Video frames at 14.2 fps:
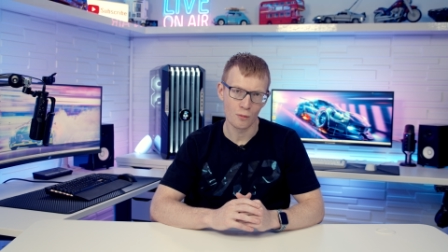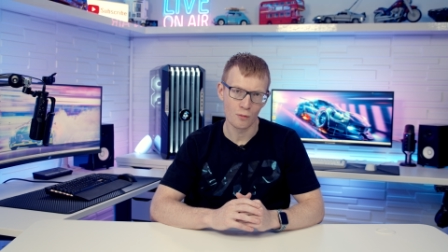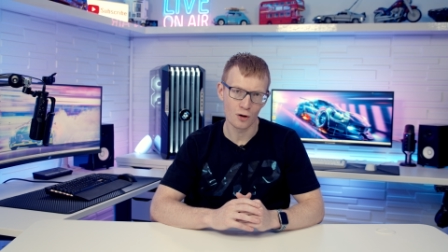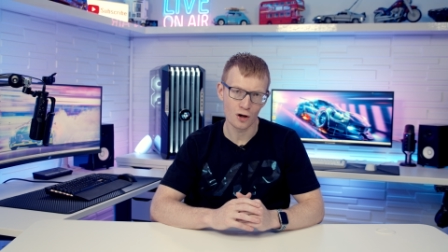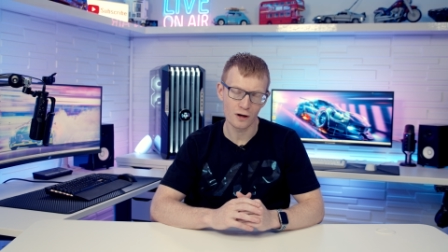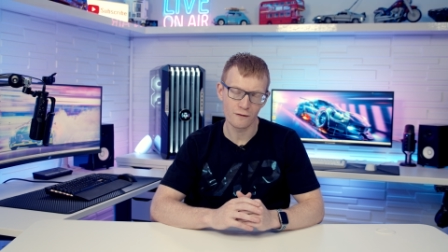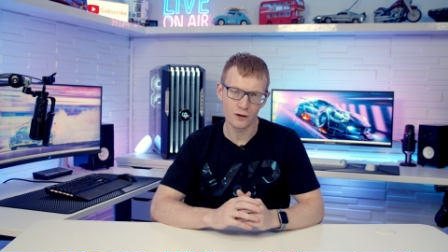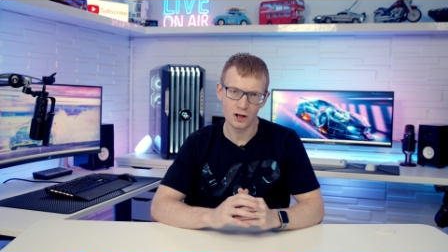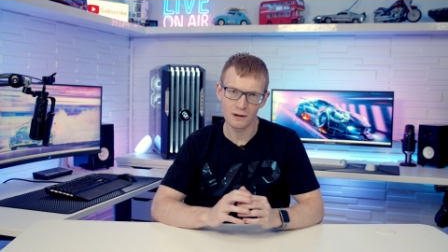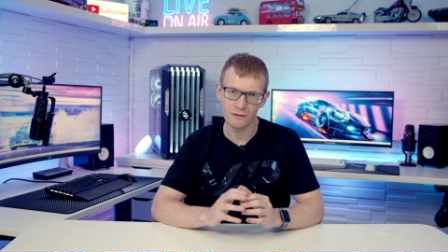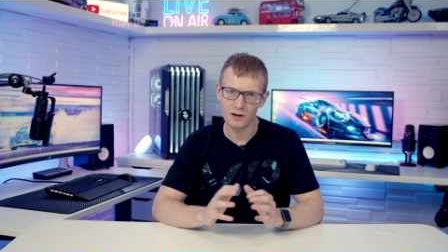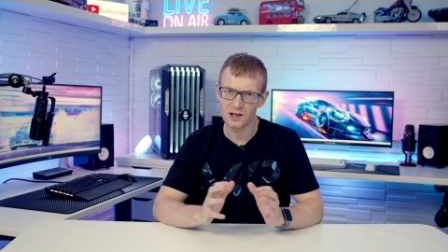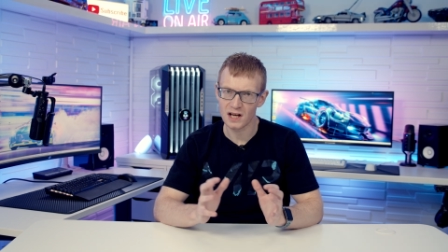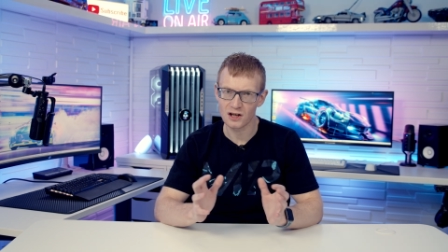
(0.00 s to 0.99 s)
We've got a few
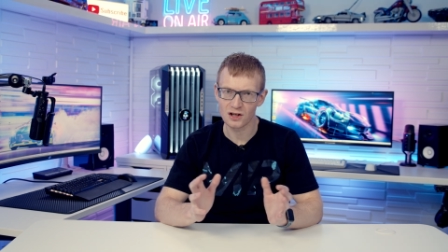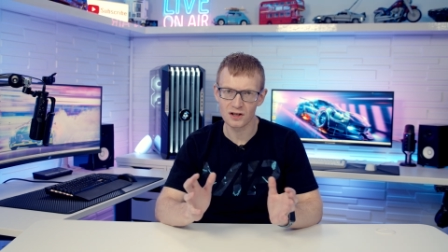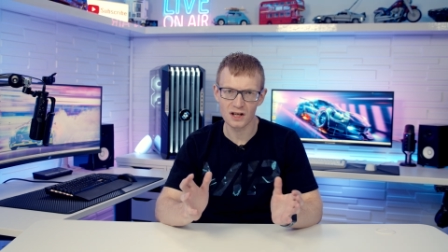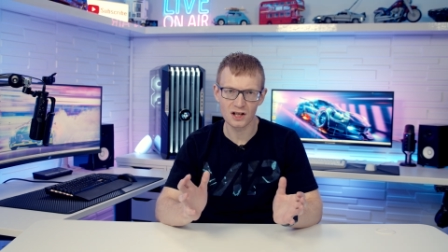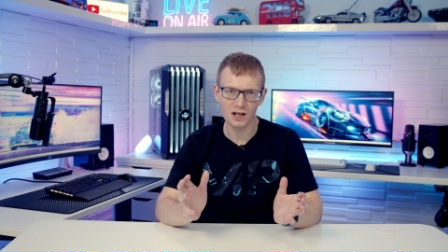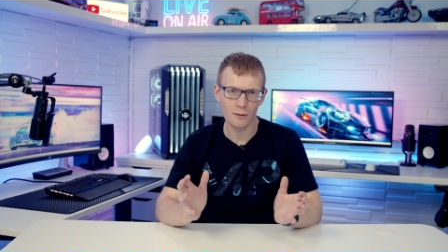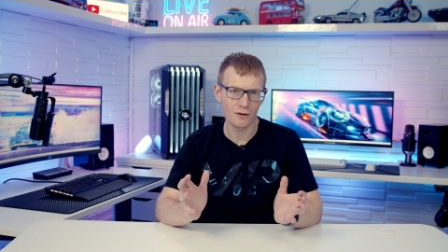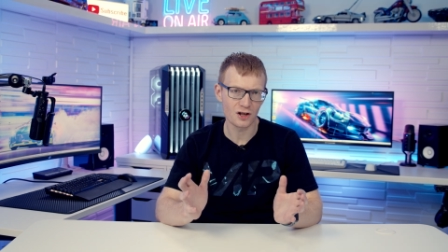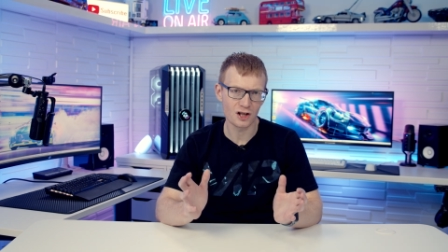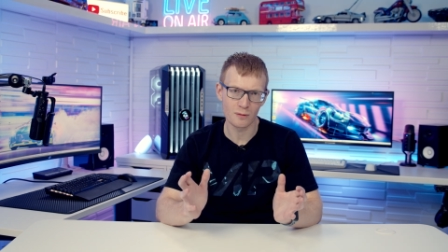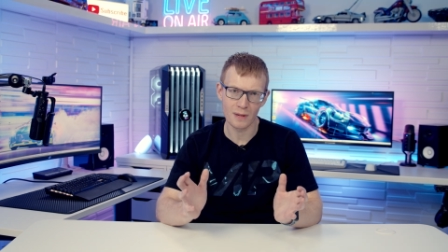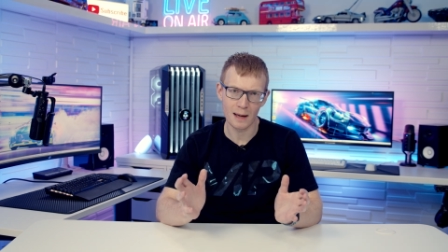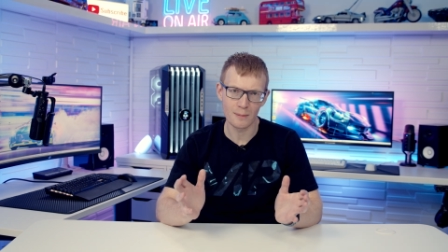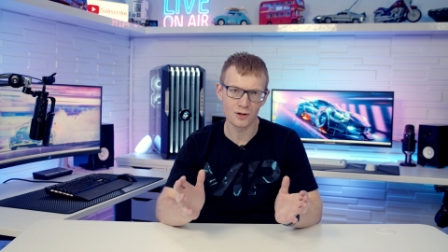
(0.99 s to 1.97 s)
different sessions this year. We've got
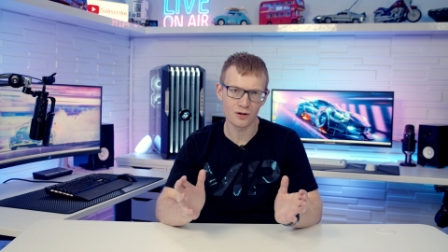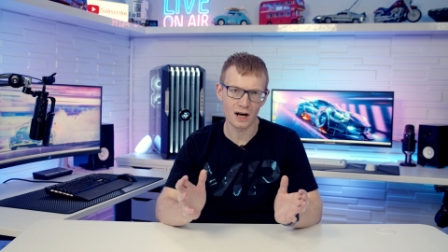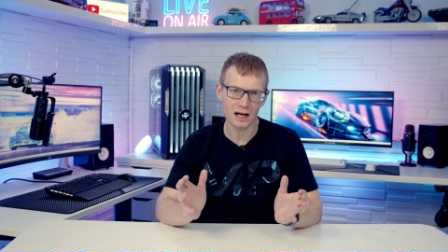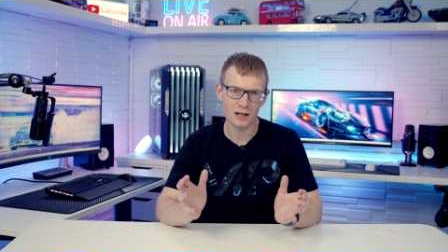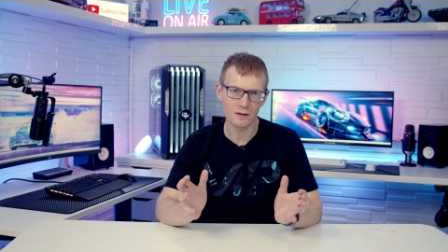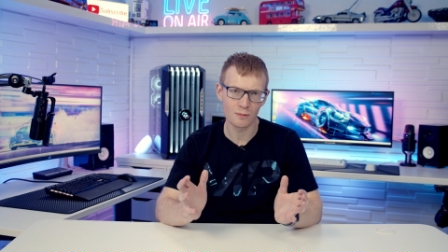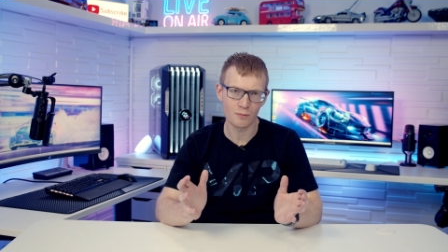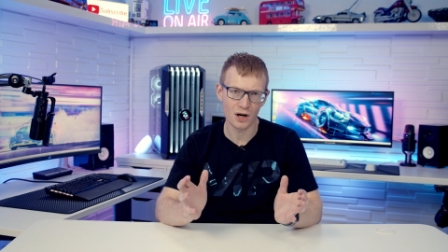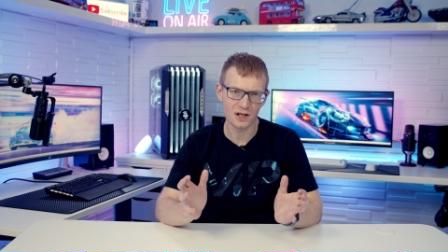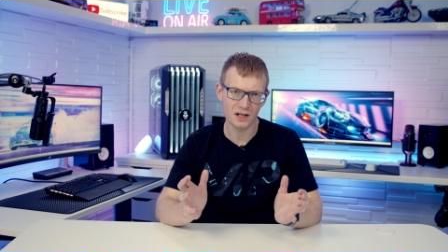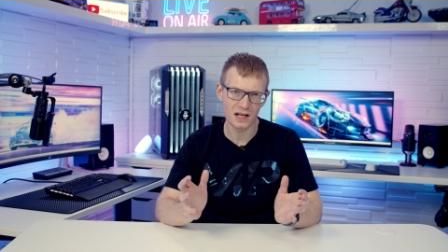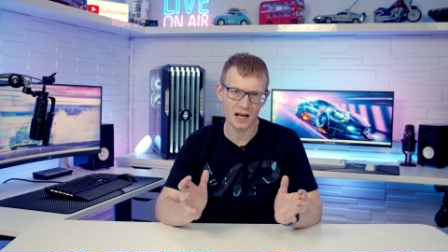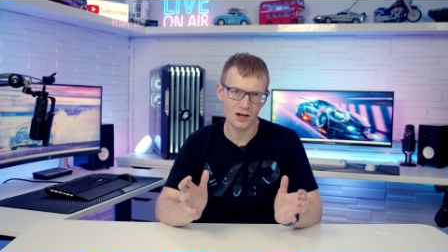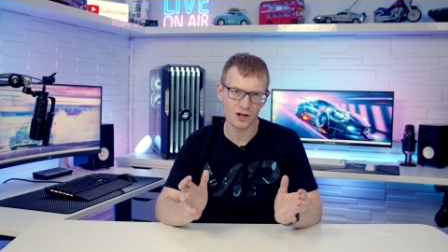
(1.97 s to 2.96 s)
some abstract
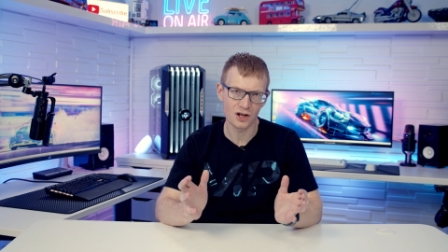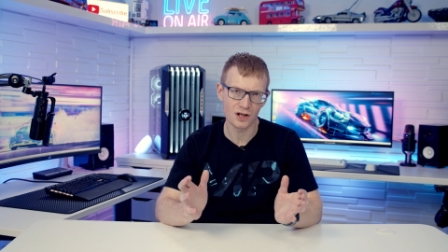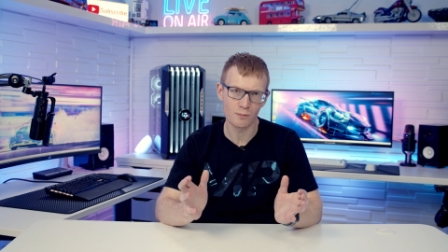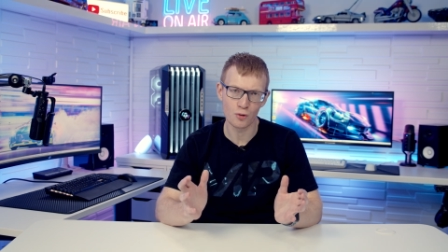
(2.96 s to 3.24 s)
presentations,